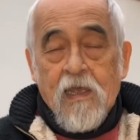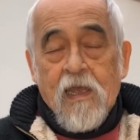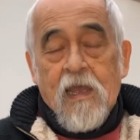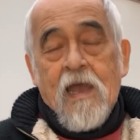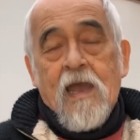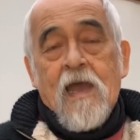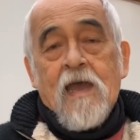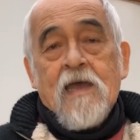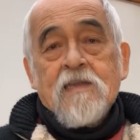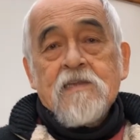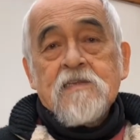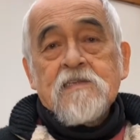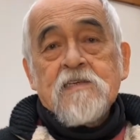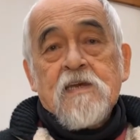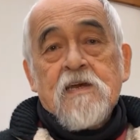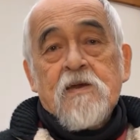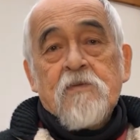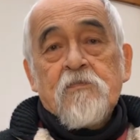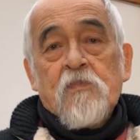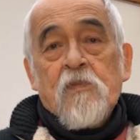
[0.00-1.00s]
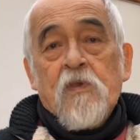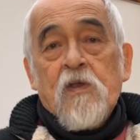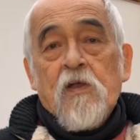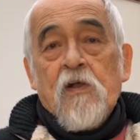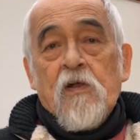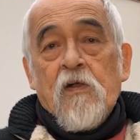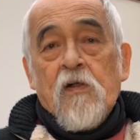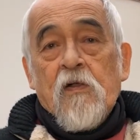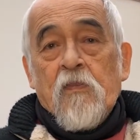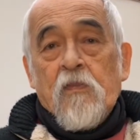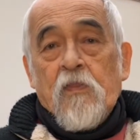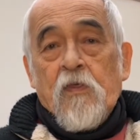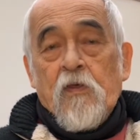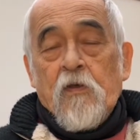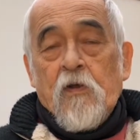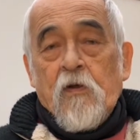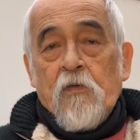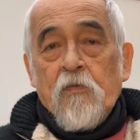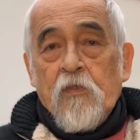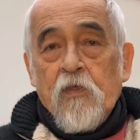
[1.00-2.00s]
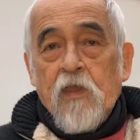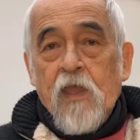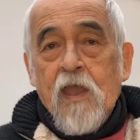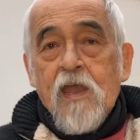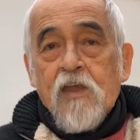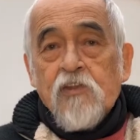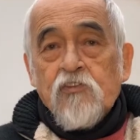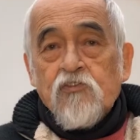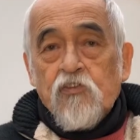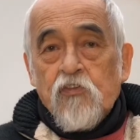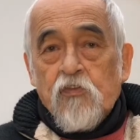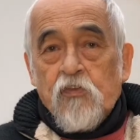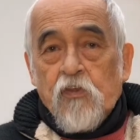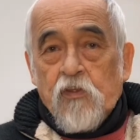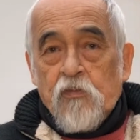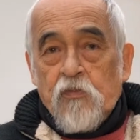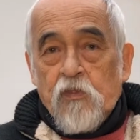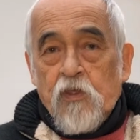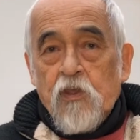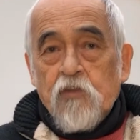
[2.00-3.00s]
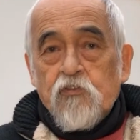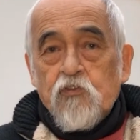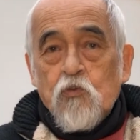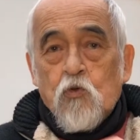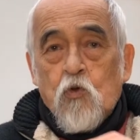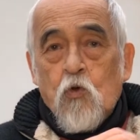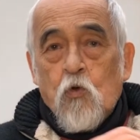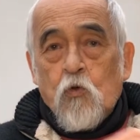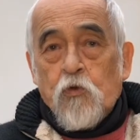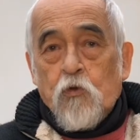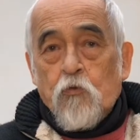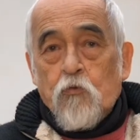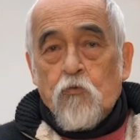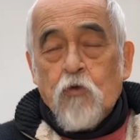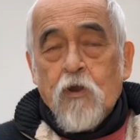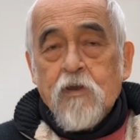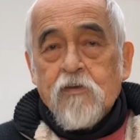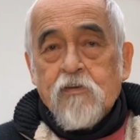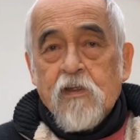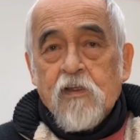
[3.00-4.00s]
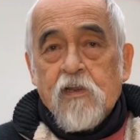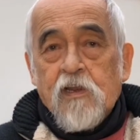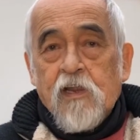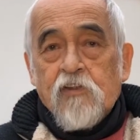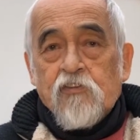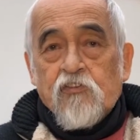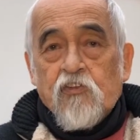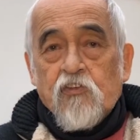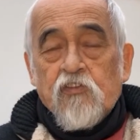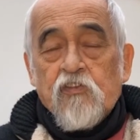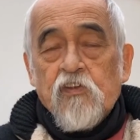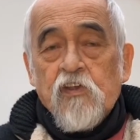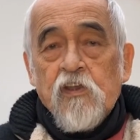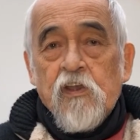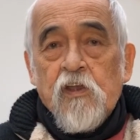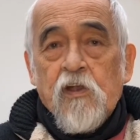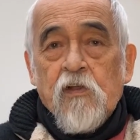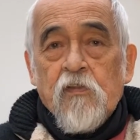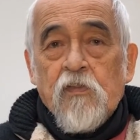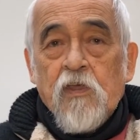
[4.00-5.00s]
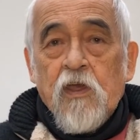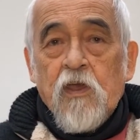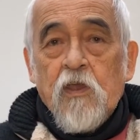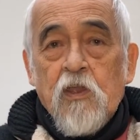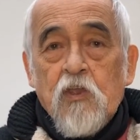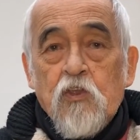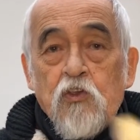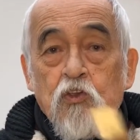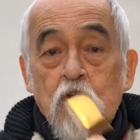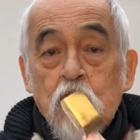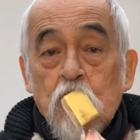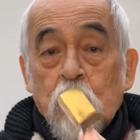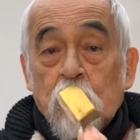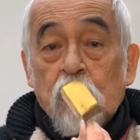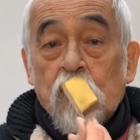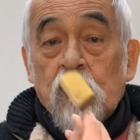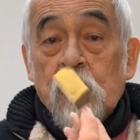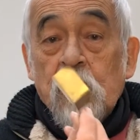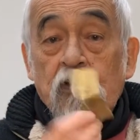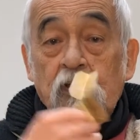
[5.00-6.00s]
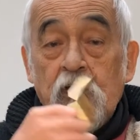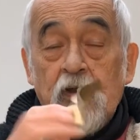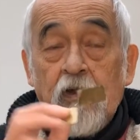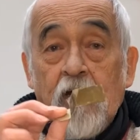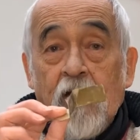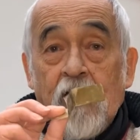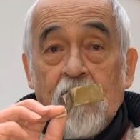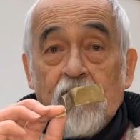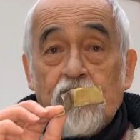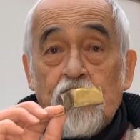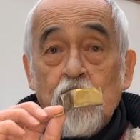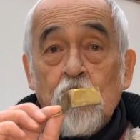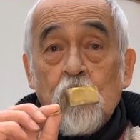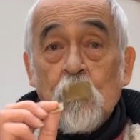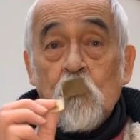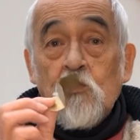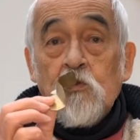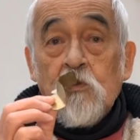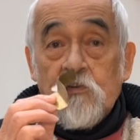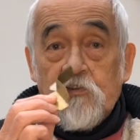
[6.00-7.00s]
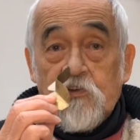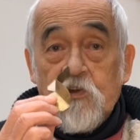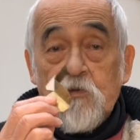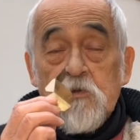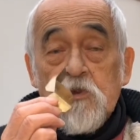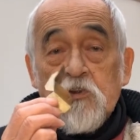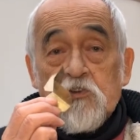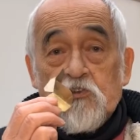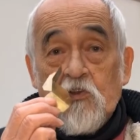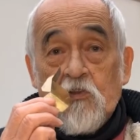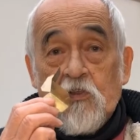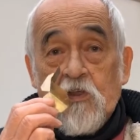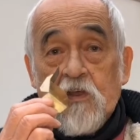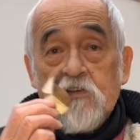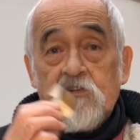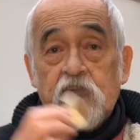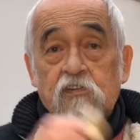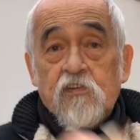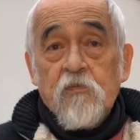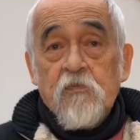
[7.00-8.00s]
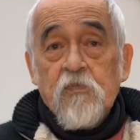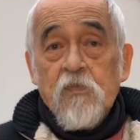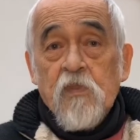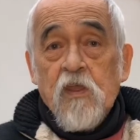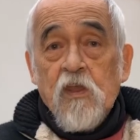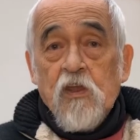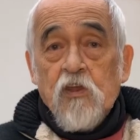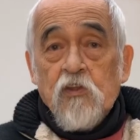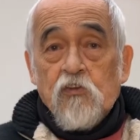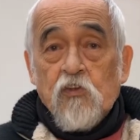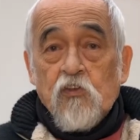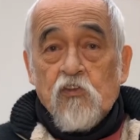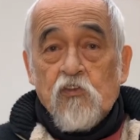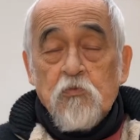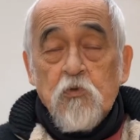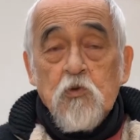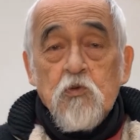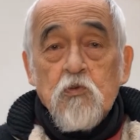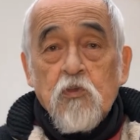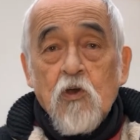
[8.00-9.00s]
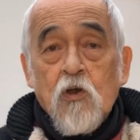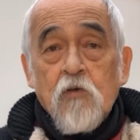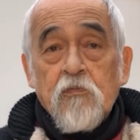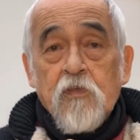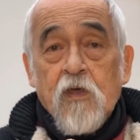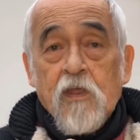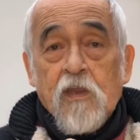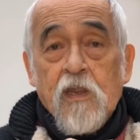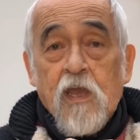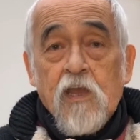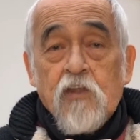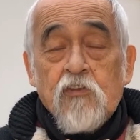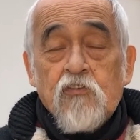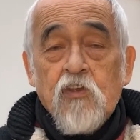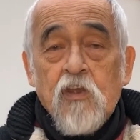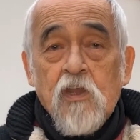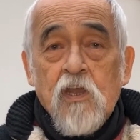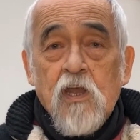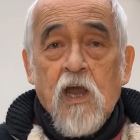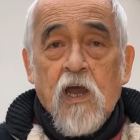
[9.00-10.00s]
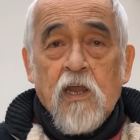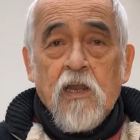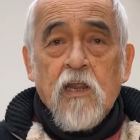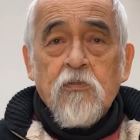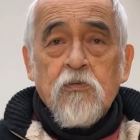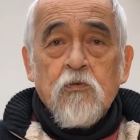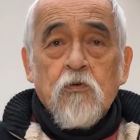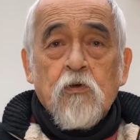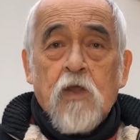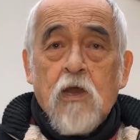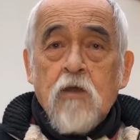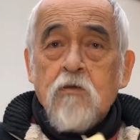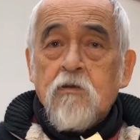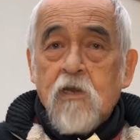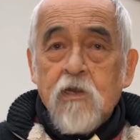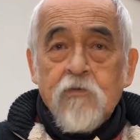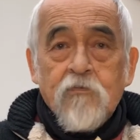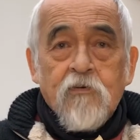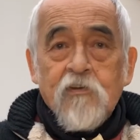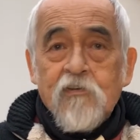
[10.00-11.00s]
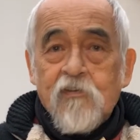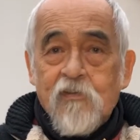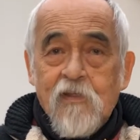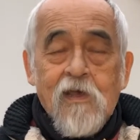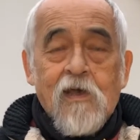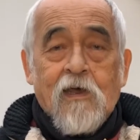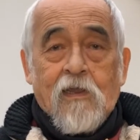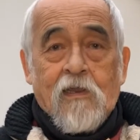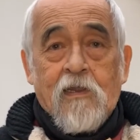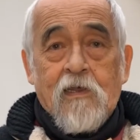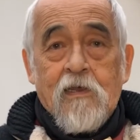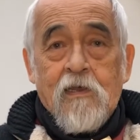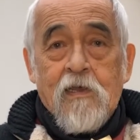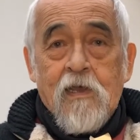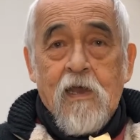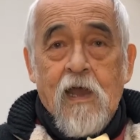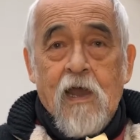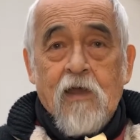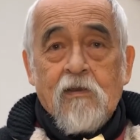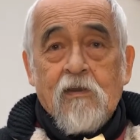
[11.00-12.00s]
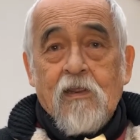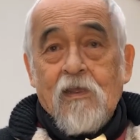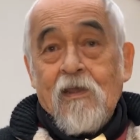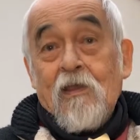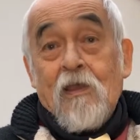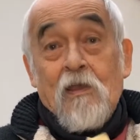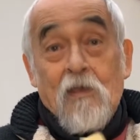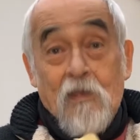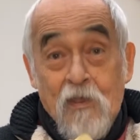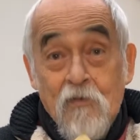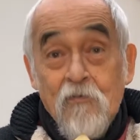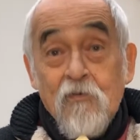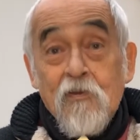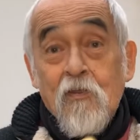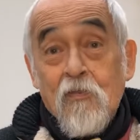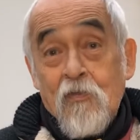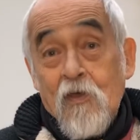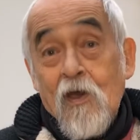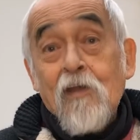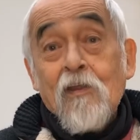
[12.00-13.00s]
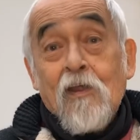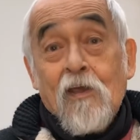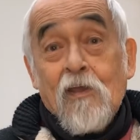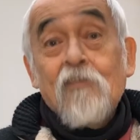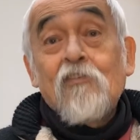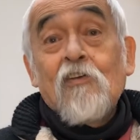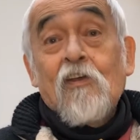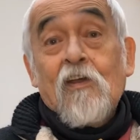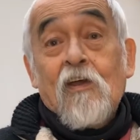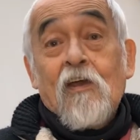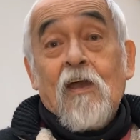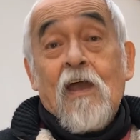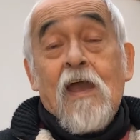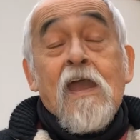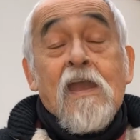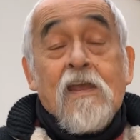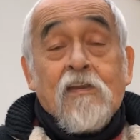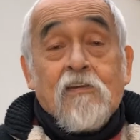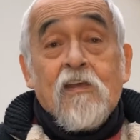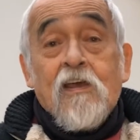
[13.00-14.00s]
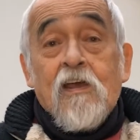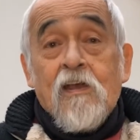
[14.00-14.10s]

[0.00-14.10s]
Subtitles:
and on the edge, the actual corner of right angle edges, they used a tool similar to this to smooth off that edge. And I thought, how clever is that? And even at that age, at 8,